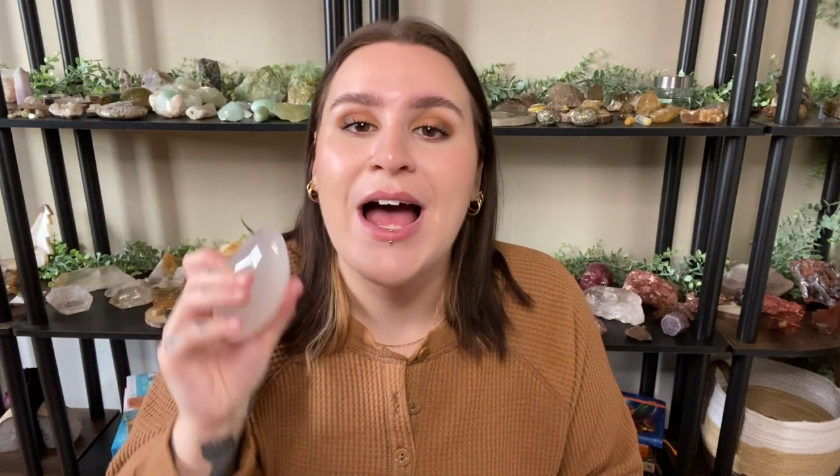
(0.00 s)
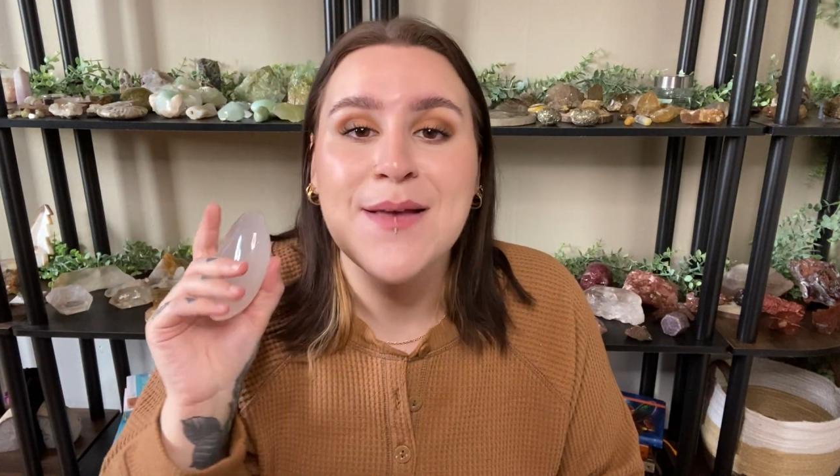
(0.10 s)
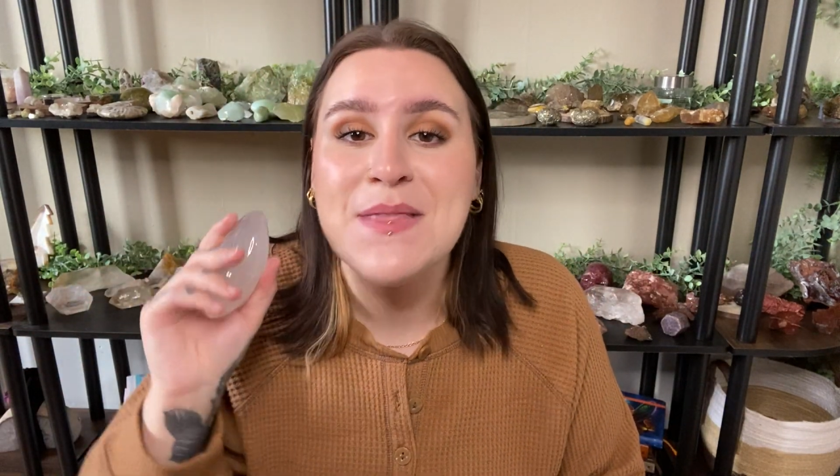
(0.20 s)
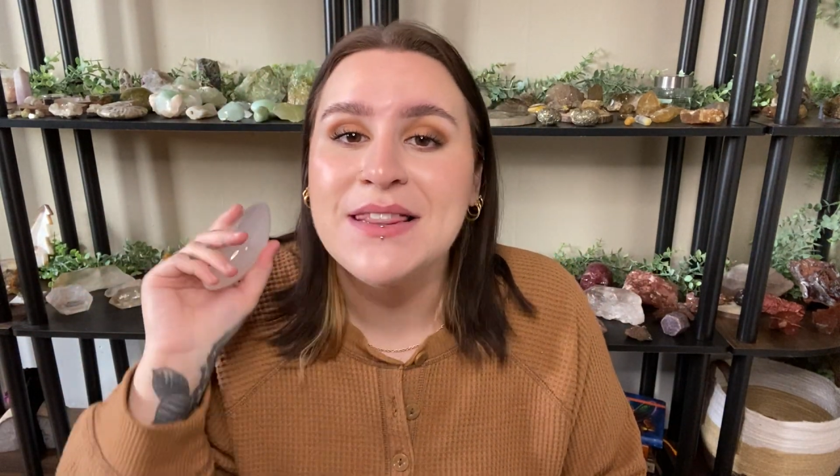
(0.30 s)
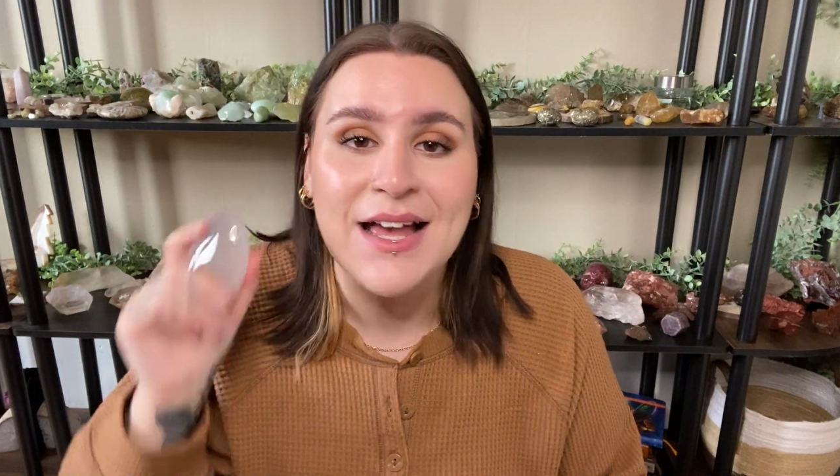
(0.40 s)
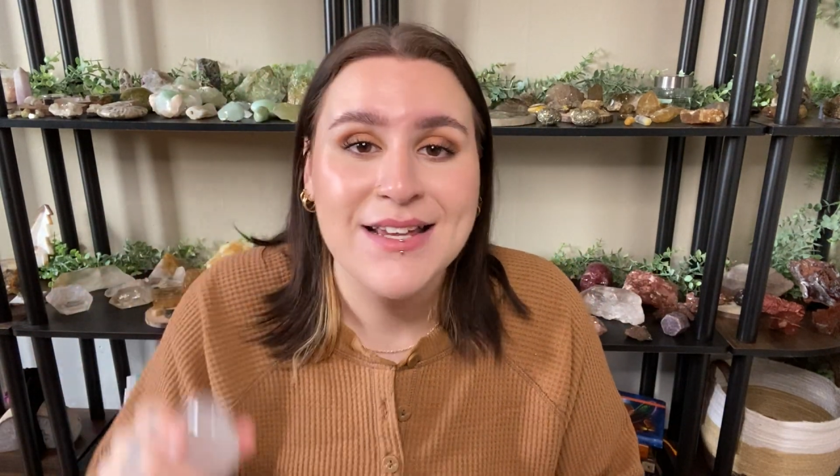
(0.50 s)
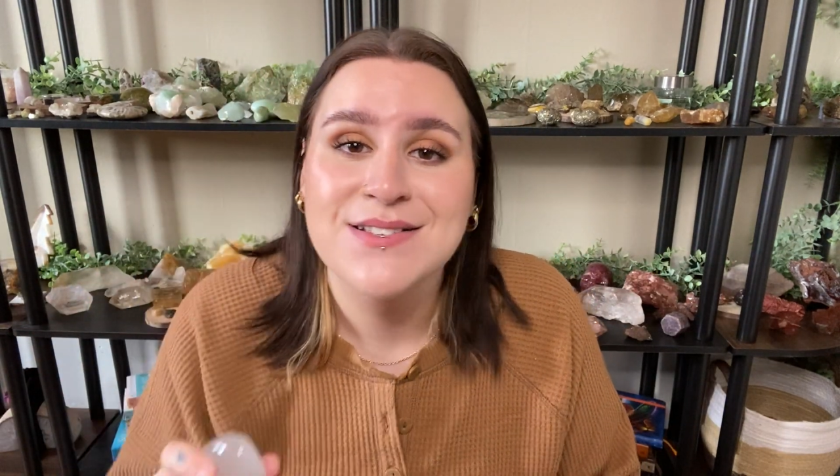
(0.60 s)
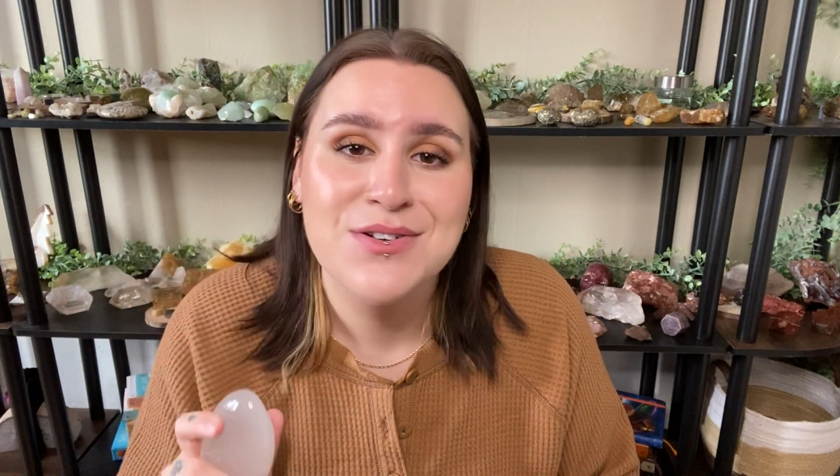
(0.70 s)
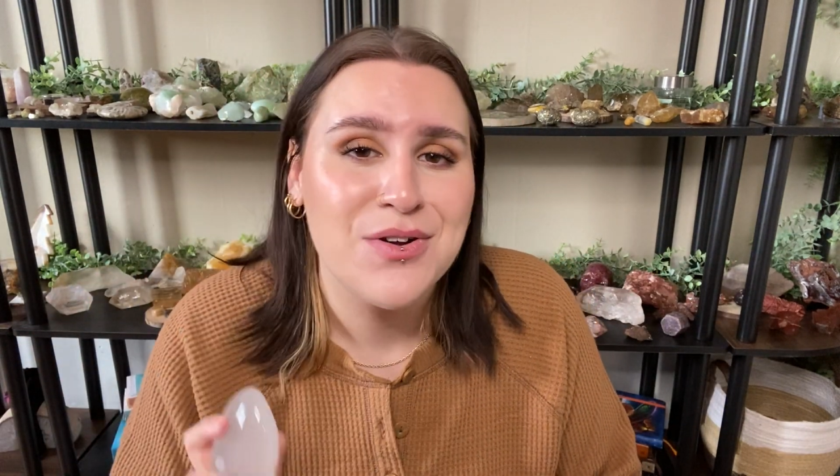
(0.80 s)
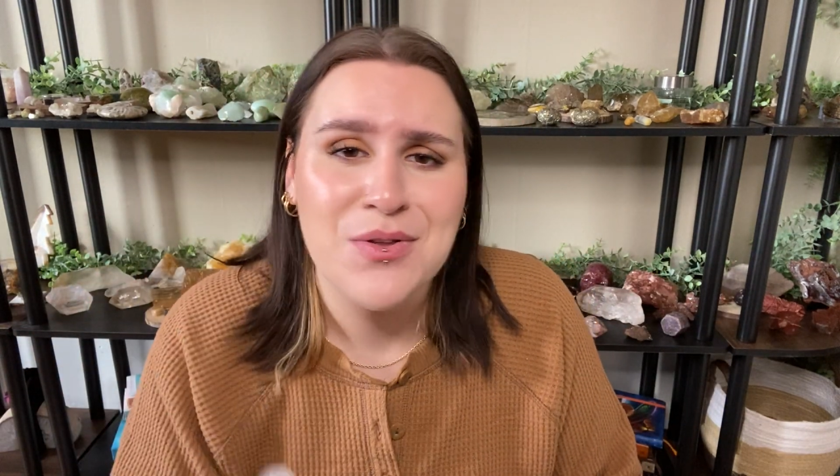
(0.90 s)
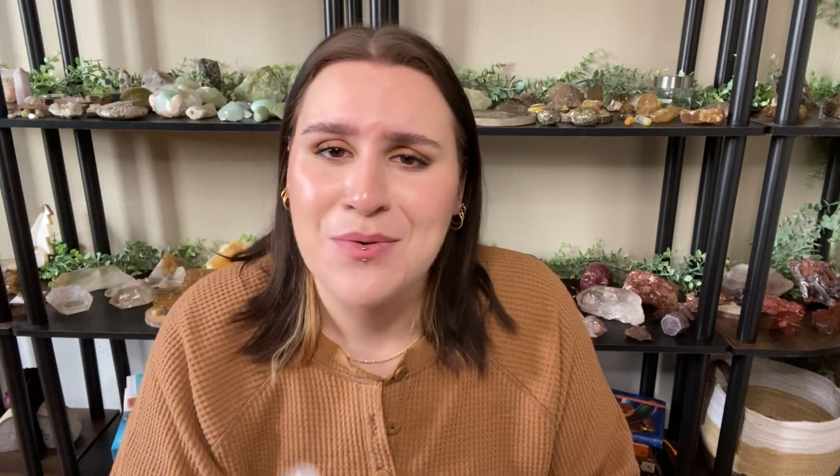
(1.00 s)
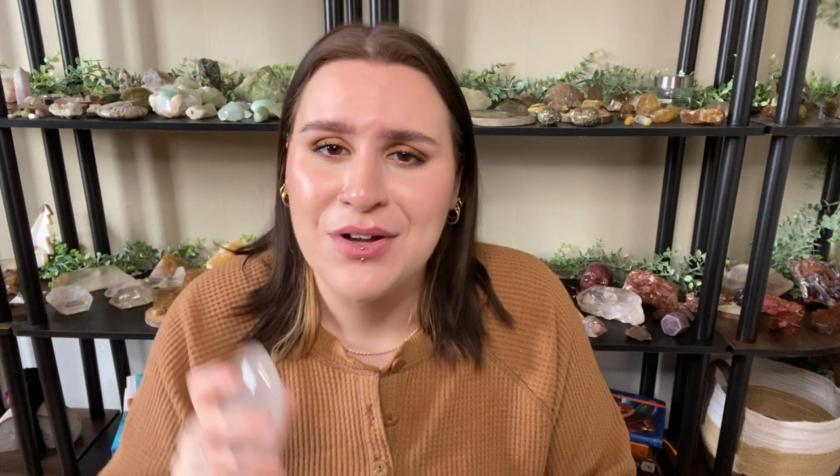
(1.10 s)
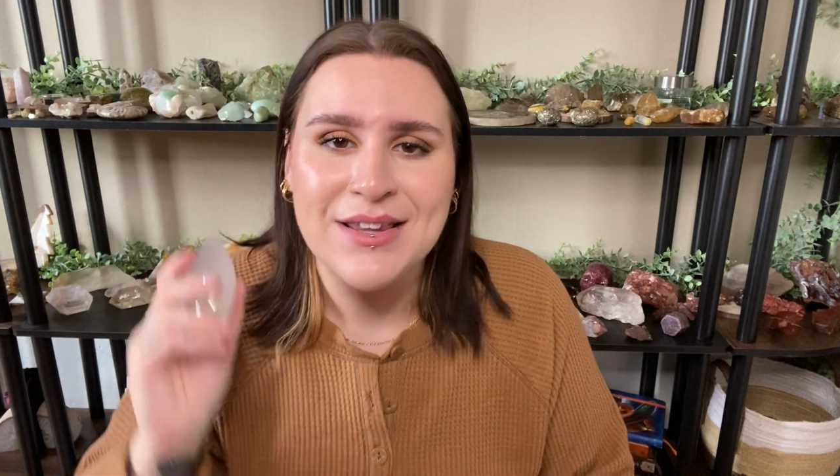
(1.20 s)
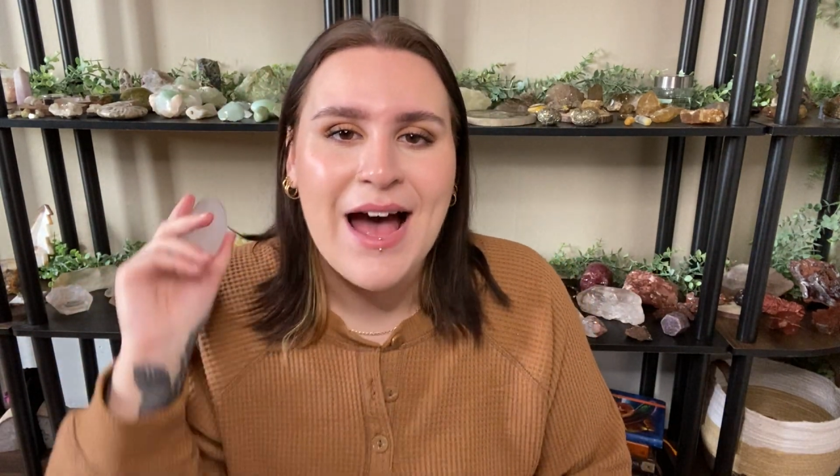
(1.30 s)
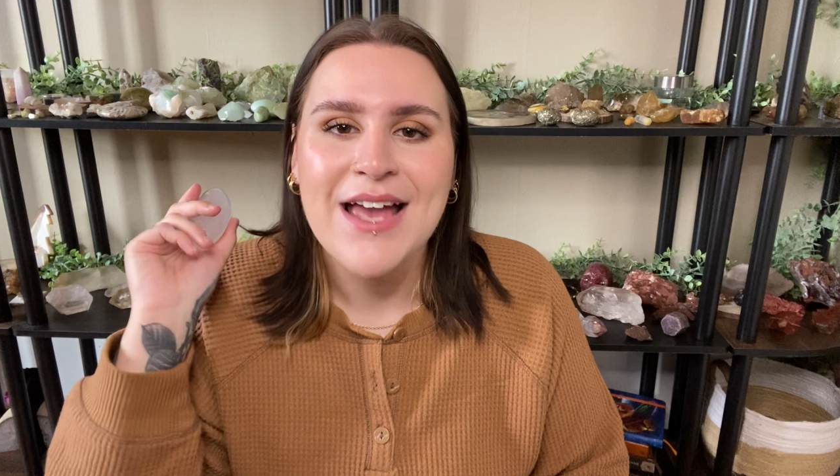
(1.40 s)
I am the luckiest girl in the
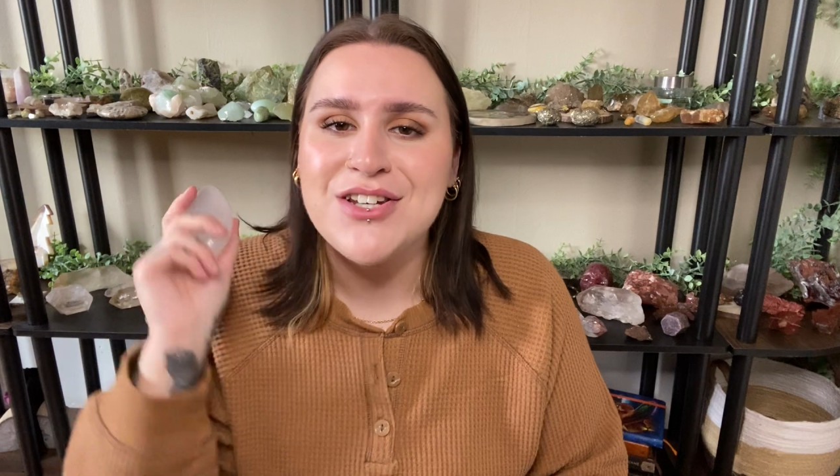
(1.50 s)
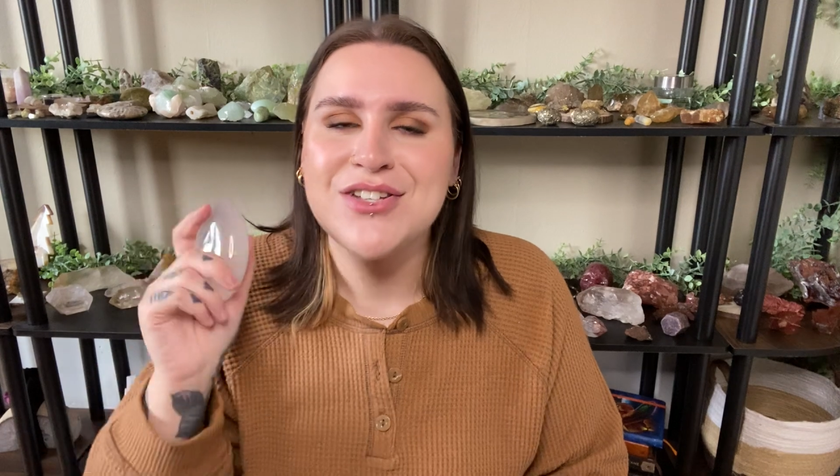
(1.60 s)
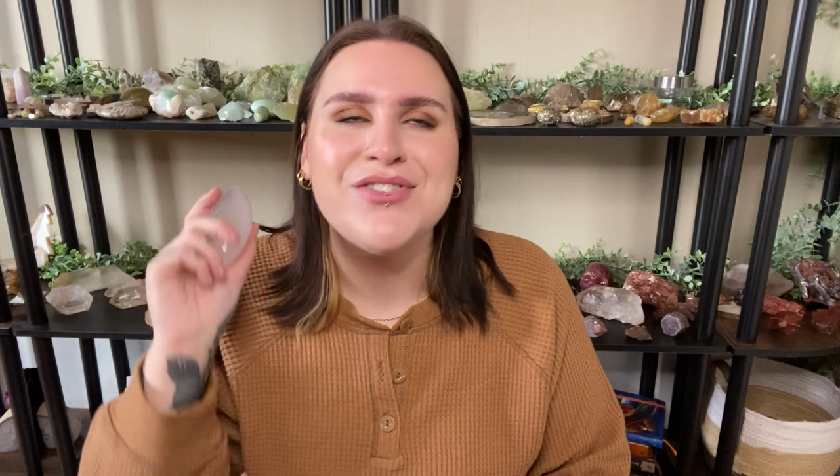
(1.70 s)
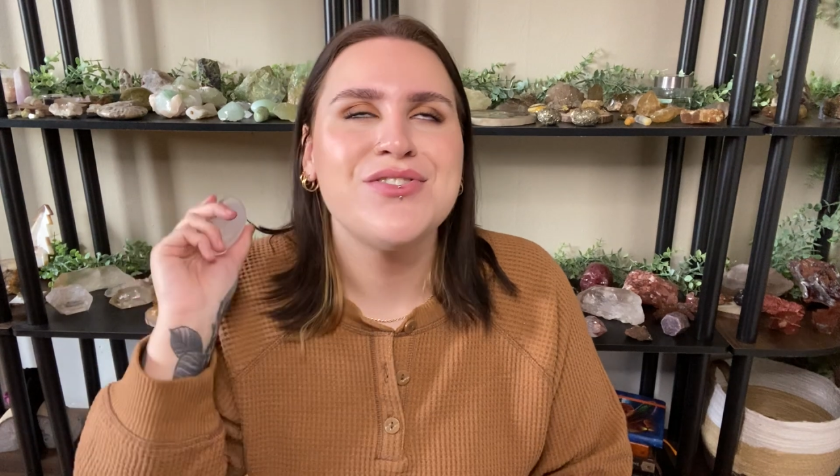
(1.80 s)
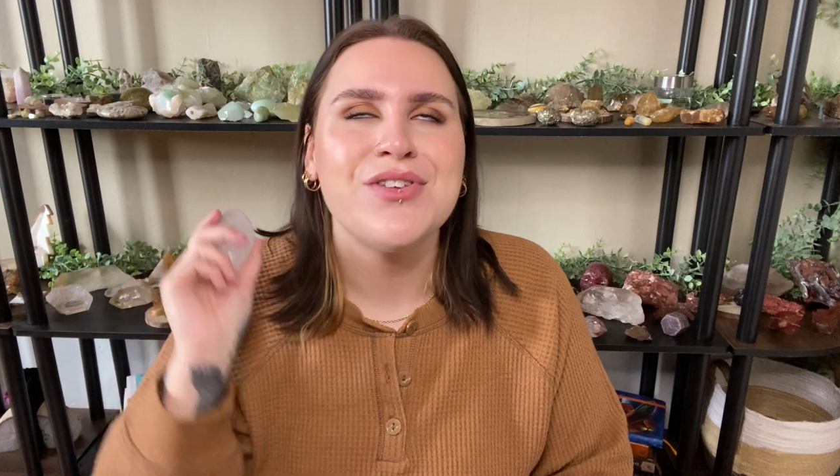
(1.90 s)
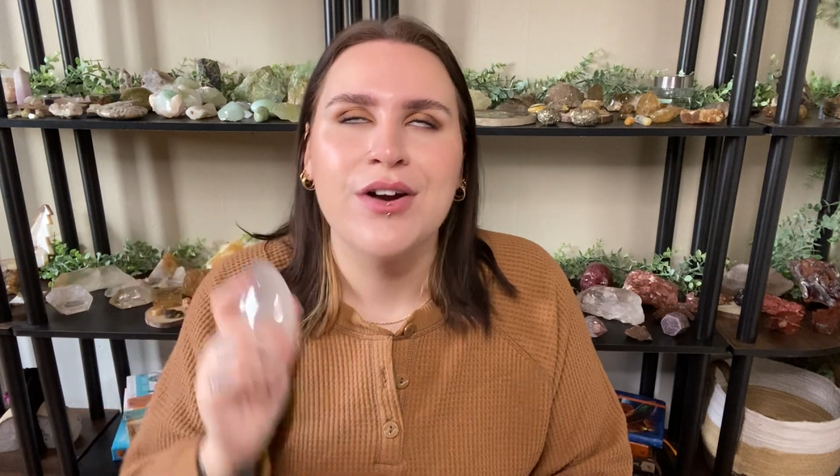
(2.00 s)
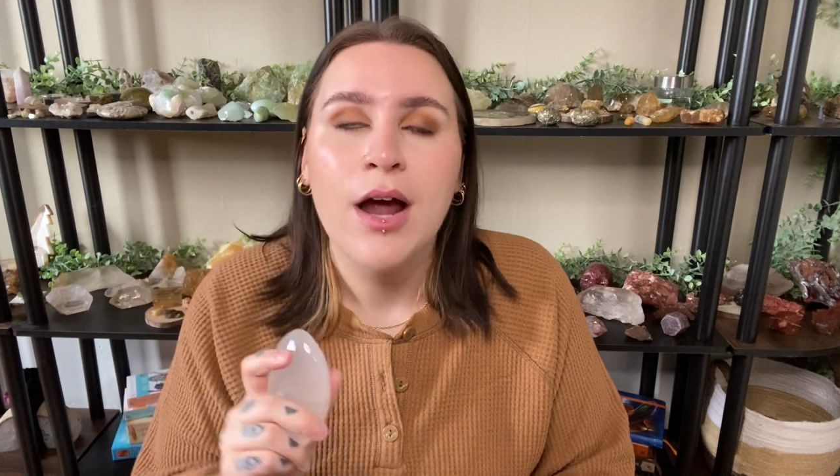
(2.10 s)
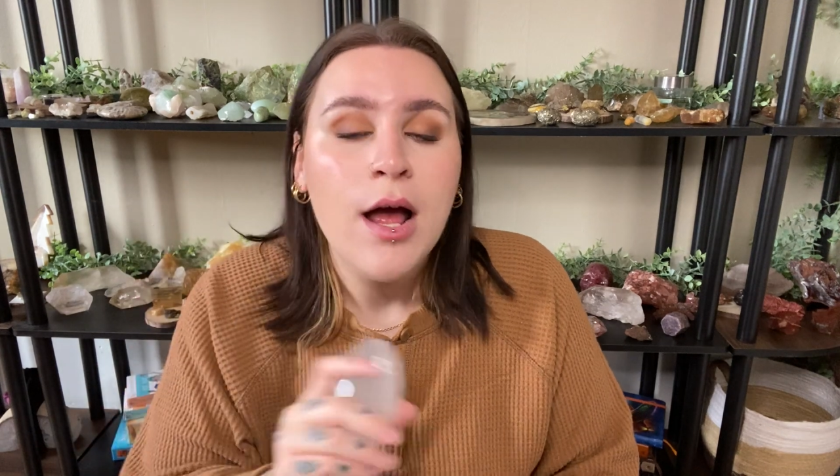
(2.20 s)
world. I deserve,